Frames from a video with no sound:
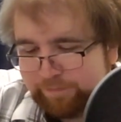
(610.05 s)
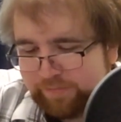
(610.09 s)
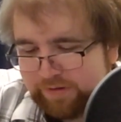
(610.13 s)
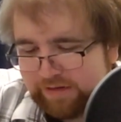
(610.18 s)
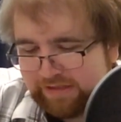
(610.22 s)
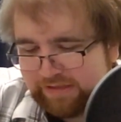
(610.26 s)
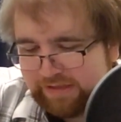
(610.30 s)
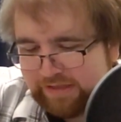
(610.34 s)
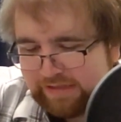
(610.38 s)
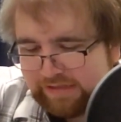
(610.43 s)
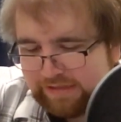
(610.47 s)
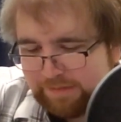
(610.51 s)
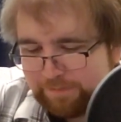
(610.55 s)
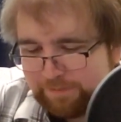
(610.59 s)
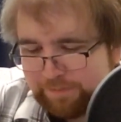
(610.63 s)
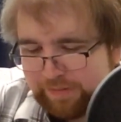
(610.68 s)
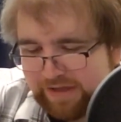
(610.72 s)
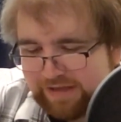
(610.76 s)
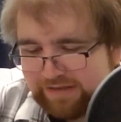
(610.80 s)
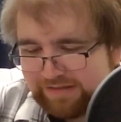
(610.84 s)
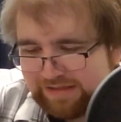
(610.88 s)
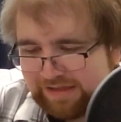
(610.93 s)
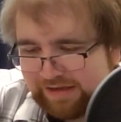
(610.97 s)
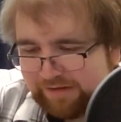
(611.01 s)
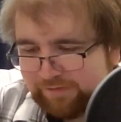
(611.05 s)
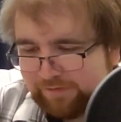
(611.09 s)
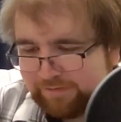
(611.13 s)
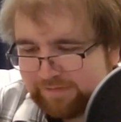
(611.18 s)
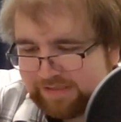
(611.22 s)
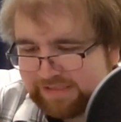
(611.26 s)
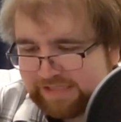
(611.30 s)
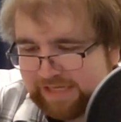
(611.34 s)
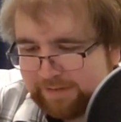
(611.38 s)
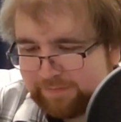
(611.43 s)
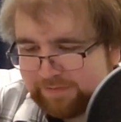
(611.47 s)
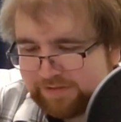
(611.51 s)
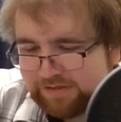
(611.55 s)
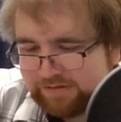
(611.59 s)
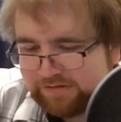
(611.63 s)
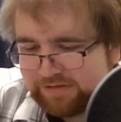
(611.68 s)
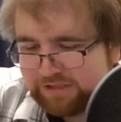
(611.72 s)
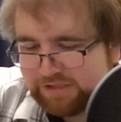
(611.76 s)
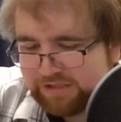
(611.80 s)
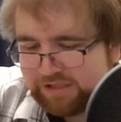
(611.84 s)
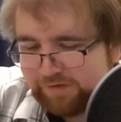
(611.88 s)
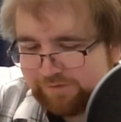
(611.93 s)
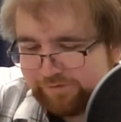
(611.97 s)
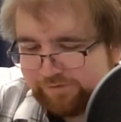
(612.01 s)
But I think the big thing from this episode
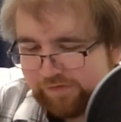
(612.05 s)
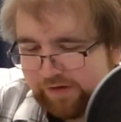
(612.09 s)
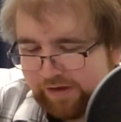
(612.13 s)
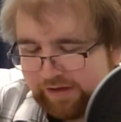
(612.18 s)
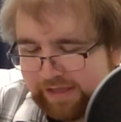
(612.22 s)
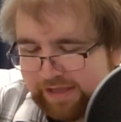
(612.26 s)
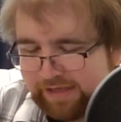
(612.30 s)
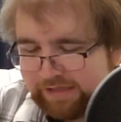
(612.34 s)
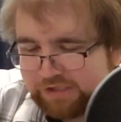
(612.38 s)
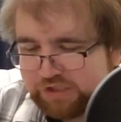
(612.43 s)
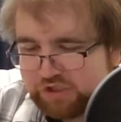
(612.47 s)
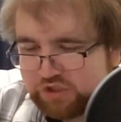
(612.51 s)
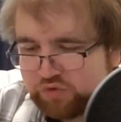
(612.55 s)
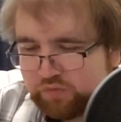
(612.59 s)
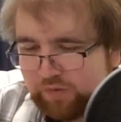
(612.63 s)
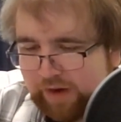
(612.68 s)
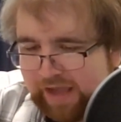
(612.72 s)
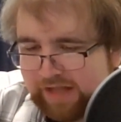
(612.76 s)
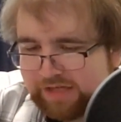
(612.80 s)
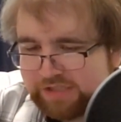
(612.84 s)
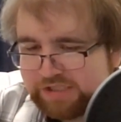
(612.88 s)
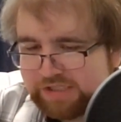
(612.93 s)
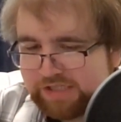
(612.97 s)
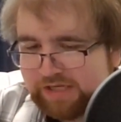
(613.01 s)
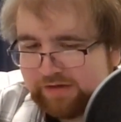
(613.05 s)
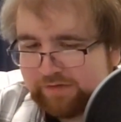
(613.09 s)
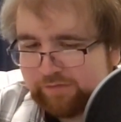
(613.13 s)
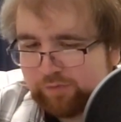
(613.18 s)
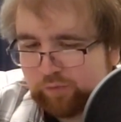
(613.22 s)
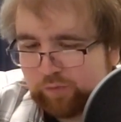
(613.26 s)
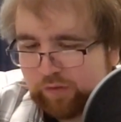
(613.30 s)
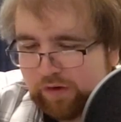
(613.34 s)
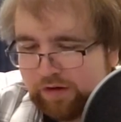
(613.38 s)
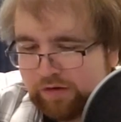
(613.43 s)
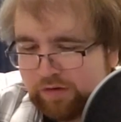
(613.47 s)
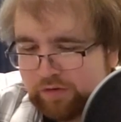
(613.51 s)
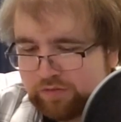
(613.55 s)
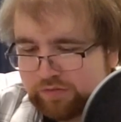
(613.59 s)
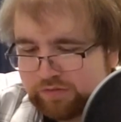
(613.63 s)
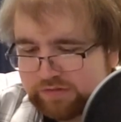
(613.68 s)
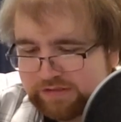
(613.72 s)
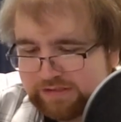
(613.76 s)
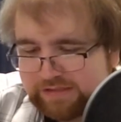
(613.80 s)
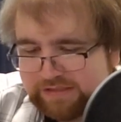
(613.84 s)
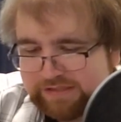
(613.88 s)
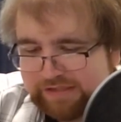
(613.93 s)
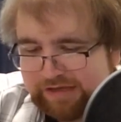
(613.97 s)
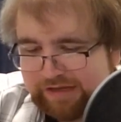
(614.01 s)
is just the fucking tragedy of
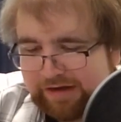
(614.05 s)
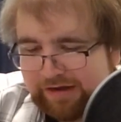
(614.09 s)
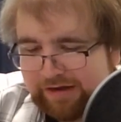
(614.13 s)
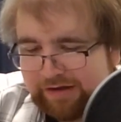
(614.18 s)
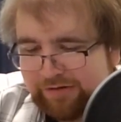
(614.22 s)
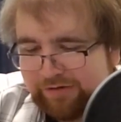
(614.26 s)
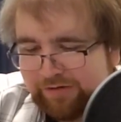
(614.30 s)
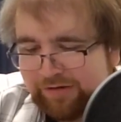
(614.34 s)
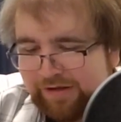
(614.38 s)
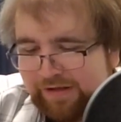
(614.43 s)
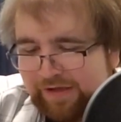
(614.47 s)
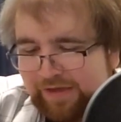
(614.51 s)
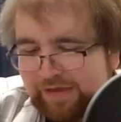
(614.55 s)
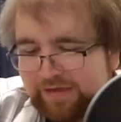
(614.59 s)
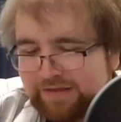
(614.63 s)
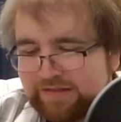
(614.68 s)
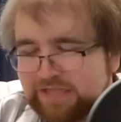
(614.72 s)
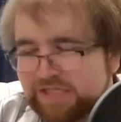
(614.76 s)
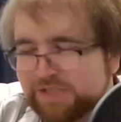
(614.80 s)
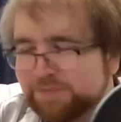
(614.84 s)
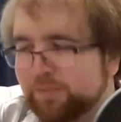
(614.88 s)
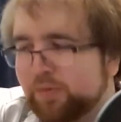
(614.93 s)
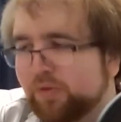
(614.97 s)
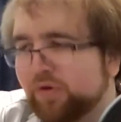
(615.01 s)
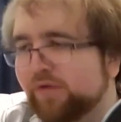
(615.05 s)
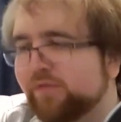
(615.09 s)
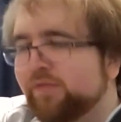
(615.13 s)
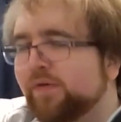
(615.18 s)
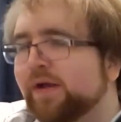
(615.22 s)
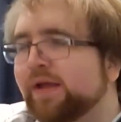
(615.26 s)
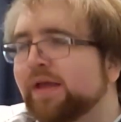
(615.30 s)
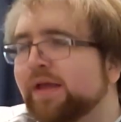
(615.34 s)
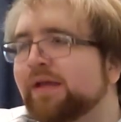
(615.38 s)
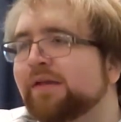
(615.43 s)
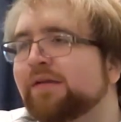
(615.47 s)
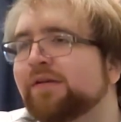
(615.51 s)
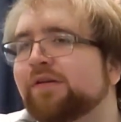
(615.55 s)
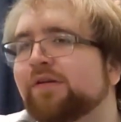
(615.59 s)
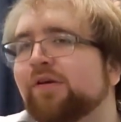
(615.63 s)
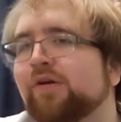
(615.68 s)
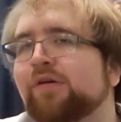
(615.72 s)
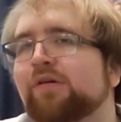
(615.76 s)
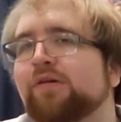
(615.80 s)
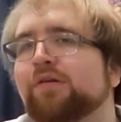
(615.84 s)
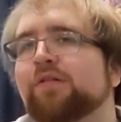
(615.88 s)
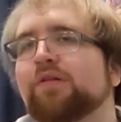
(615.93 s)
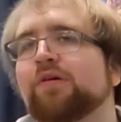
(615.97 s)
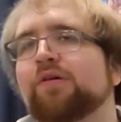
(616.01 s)
Rose, you know? This poor fucking
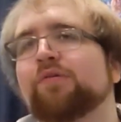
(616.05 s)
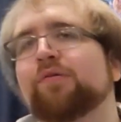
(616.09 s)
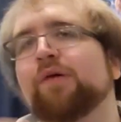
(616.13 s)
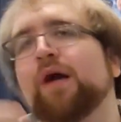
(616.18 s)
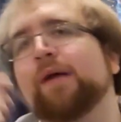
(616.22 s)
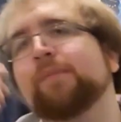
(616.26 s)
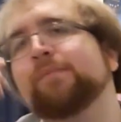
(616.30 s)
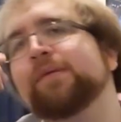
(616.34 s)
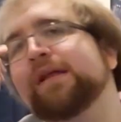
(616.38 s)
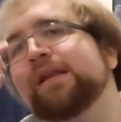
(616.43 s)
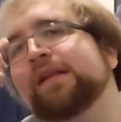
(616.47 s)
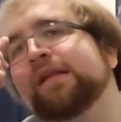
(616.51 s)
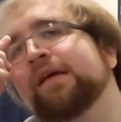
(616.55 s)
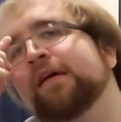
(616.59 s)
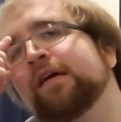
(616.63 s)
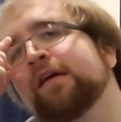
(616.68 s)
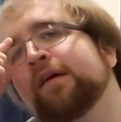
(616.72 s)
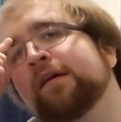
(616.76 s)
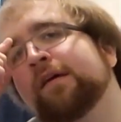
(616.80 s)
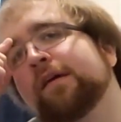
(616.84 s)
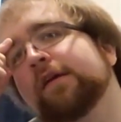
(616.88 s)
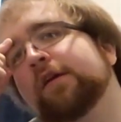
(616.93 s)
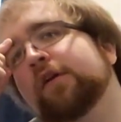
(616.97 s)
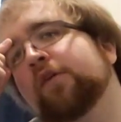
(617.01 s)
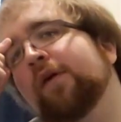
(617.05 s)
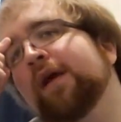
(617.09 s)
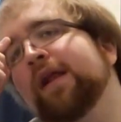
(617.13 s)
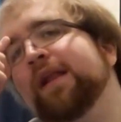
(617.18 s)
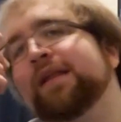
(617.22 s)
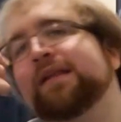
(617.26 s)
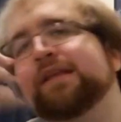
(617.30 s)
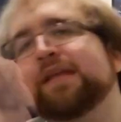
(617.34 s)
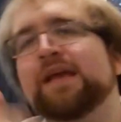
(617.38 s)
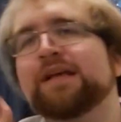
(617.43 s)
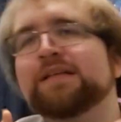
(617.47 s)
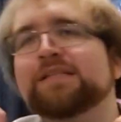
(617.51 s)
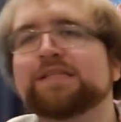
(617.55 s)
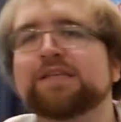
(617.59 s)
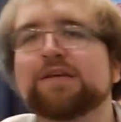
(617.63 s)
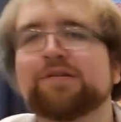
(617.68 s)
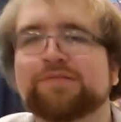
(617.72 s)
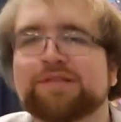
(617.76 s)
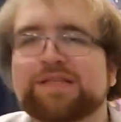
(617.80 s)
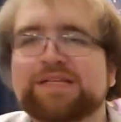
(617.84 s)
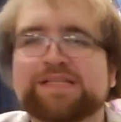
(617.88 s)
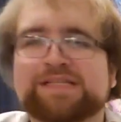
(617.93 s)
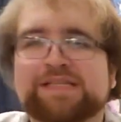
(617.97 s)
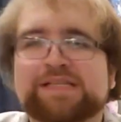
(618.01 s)
girl who, I mean, granted, yes,
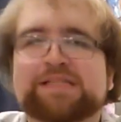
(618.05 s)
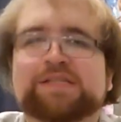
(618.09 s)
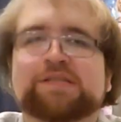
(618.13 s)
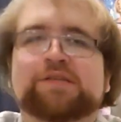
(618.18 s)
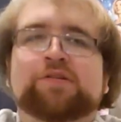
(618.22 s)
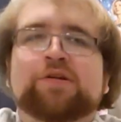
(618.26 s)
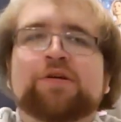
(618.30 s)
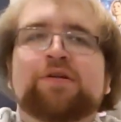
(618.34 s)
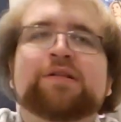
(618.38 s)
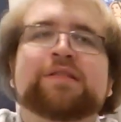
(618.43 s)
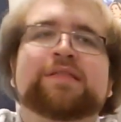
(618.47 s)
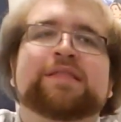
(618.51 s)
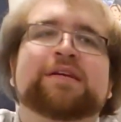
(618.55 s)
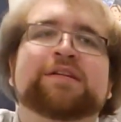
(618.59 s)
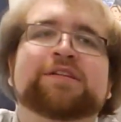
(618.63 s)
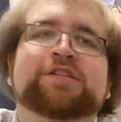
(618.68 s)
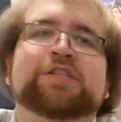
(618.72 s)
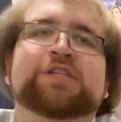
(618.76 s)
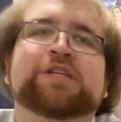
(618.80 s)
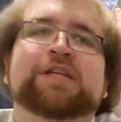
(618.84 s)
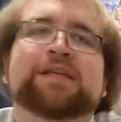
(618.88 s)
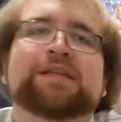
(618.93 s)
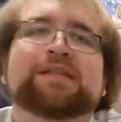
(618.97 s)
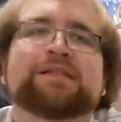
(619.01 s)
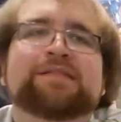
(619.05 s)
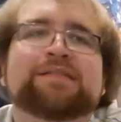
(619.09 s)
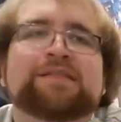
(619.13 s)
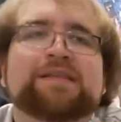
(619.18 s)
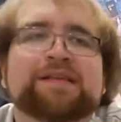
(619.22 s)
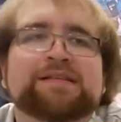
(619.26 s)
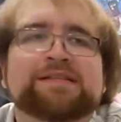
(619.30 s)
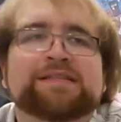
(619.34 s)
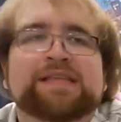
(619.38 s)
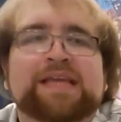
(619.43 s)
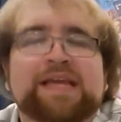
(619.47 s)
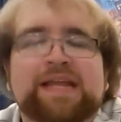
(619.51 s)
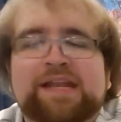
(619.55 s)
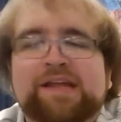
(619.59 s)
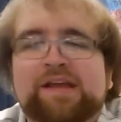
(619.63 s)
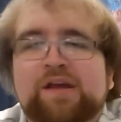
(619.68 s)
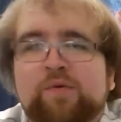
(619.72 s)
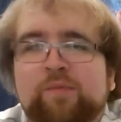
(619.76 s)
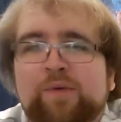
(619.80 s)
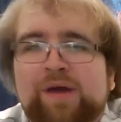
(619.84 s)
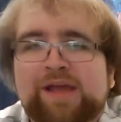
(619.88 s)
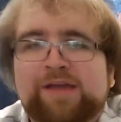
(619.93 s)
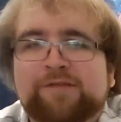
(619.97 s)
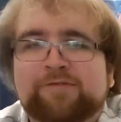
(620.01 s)
you know, this is good that she is
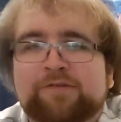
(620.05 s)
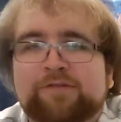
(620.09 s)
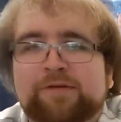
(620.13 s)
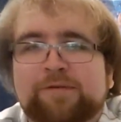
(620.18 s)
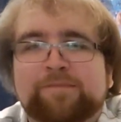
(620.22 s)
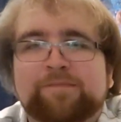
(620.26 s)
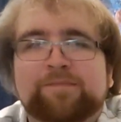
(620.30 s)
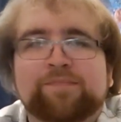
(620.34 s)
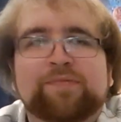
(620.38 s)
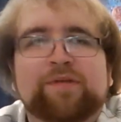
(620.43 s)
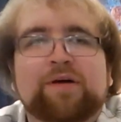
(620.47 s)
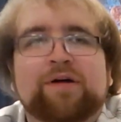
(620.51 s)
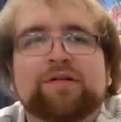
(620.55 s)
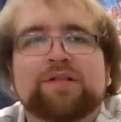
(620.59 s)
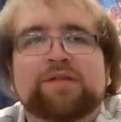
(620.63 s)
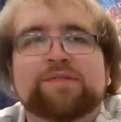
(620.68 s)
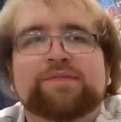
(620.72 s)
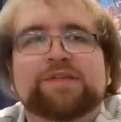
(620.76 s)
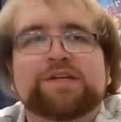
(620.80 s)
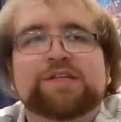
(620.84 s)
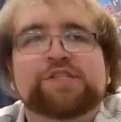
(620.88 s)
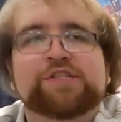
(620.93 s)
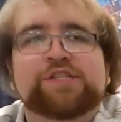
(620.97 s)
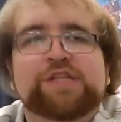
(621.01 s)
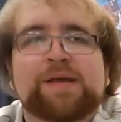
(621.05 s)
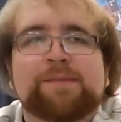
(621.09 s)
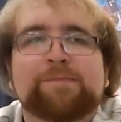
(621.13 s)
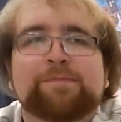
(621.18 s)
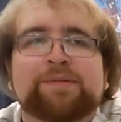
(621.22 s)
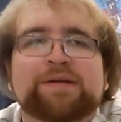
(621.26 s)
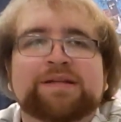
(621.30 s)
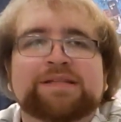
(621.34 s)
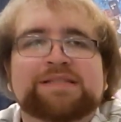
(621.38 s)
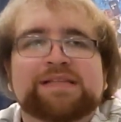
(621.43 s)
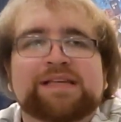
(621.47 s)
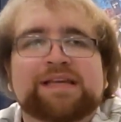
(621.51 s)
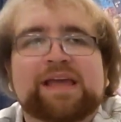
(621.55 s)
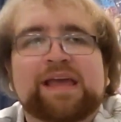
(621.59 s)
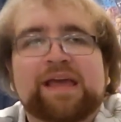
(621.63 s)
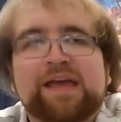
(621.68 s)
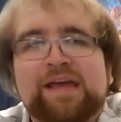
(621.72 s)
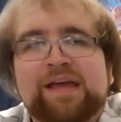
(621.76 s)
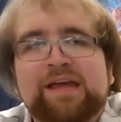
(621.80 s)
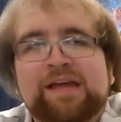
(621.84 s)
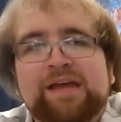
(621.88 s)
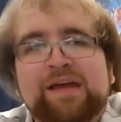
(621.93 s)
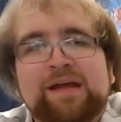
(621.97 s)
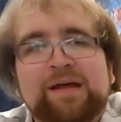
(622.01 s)
getting away from all of this shit, but it's like,
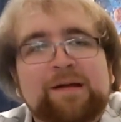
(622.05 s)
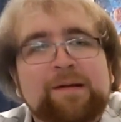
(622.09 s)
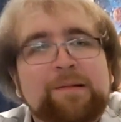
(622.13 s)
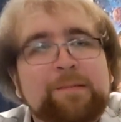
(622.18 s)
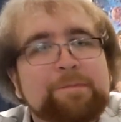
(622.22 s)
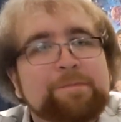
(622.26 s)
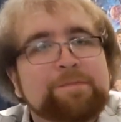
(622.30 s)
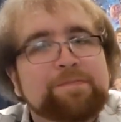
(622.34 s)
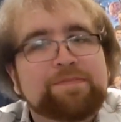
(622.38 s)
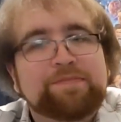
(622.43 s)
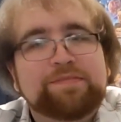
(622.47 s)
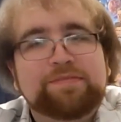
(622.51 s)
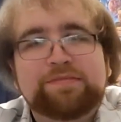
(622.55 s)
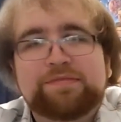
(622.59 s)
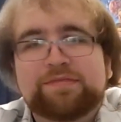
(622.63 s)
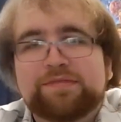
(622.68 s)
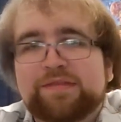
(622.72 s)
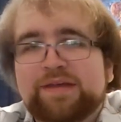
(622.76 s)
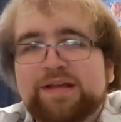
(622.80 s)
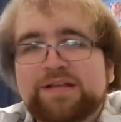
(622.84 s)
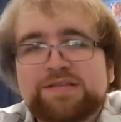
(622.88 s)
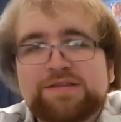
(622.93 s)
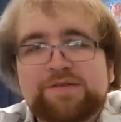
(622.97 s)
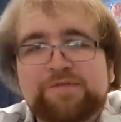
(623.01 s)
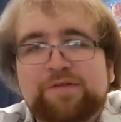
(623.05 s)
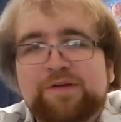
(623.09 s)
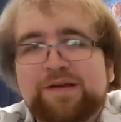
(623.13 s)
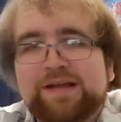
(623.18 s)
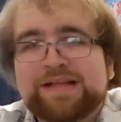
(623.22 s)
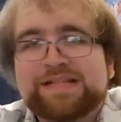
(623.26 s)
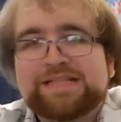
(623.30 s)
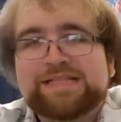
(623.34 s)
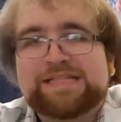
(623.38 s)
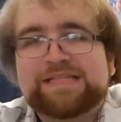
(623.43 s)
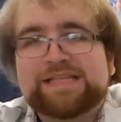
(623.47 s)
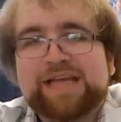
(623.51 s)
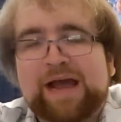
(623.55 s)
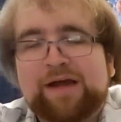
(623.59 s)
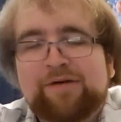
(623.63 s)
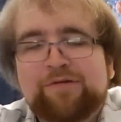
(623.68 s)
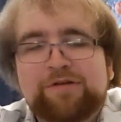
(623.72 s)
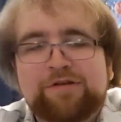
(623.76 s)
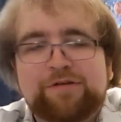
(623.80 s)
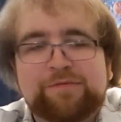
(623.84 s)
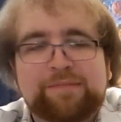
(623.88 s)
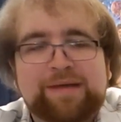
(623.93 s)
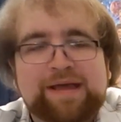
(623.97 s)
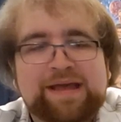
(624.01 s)
that's a fucking
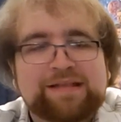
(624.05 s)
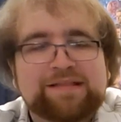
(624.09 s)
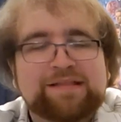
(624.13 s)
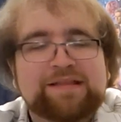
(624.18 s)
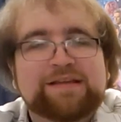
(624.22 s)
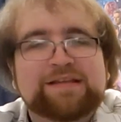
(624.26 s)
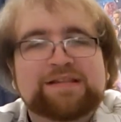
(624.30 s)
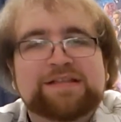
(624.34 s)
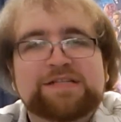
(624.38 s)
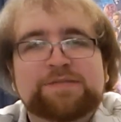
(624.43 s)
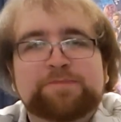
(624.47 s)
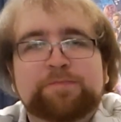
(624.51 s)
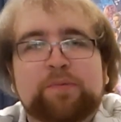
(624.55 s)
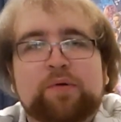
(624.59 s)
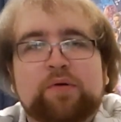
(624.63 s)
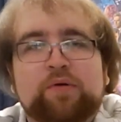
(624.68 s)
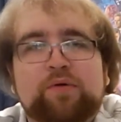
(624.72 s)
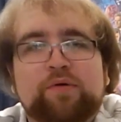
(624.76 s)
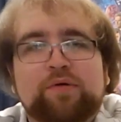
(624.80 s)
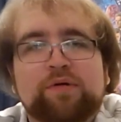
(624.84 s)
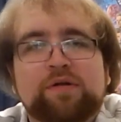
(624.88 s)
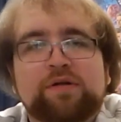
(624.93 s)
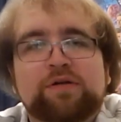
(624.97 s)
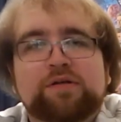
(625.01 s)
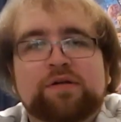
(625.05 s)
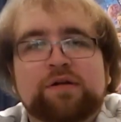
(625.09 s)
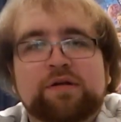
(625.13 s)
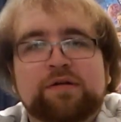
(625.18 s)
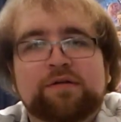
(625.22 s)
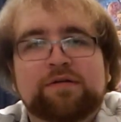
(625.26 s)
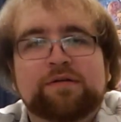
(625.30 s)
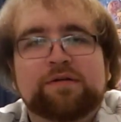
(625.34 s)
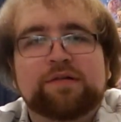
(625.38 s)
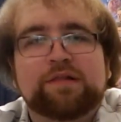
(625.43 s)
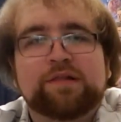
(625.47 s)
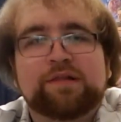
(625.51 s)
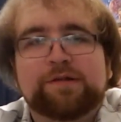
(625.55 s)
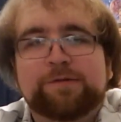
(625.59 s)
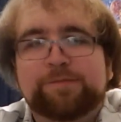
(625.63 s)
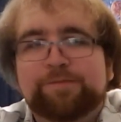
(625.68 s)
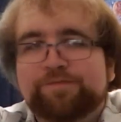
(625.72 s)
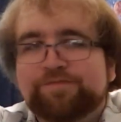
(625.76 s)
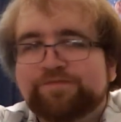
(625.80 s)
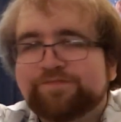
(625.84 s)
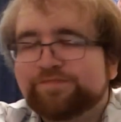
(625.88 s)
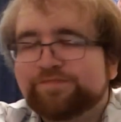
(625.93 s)
downer, man. Like, this poor girl